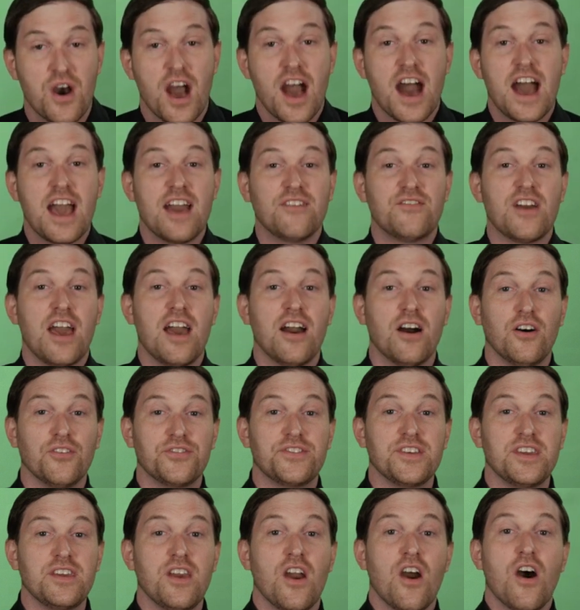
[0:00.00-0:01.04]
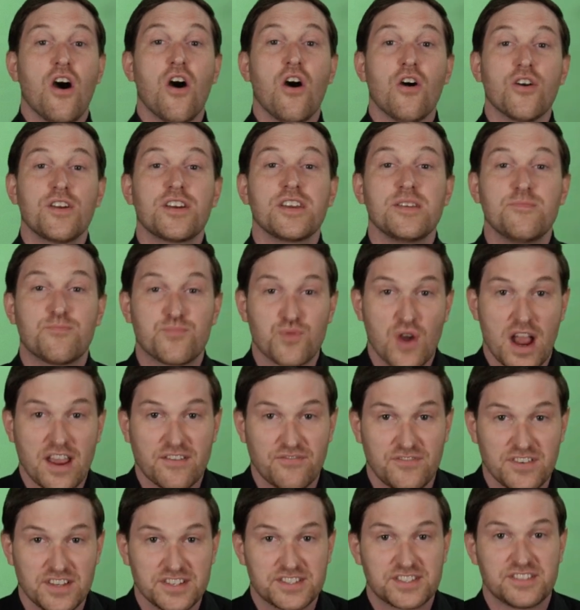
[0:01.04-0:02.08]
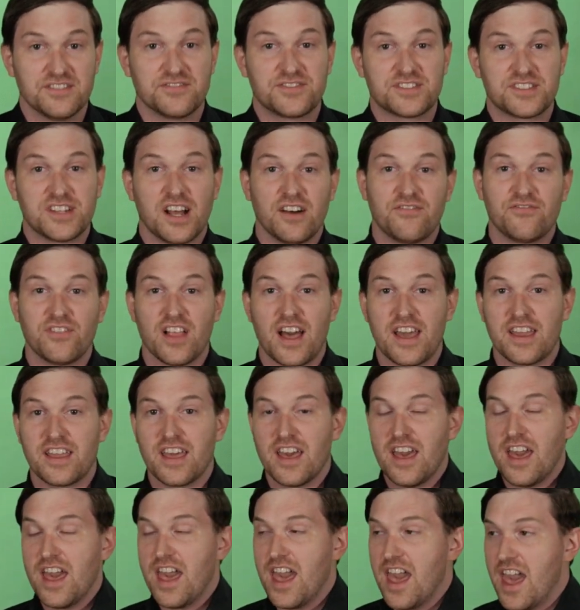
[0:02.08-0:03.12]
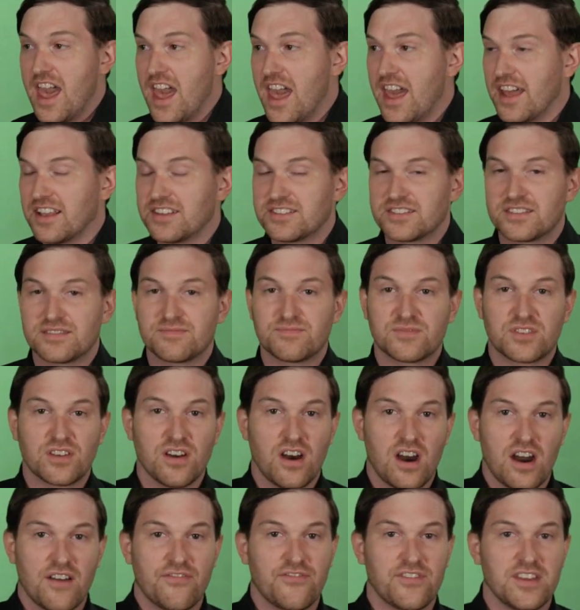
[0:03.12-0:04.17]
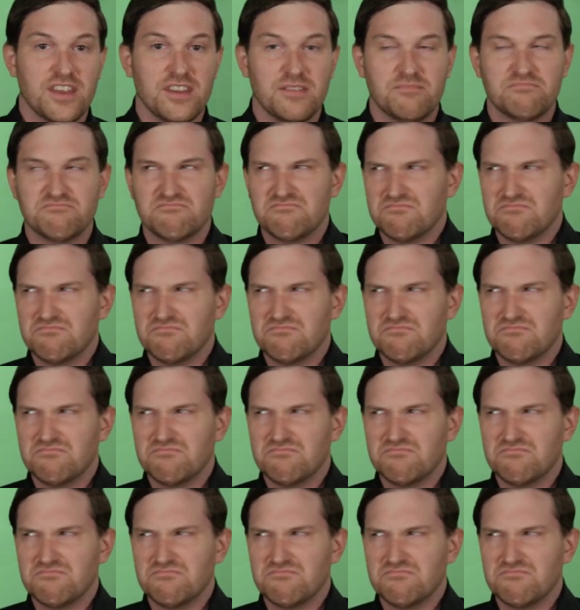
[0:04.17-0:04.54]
I have a healthy, hearty breakfast of stuff like eggs, coffee,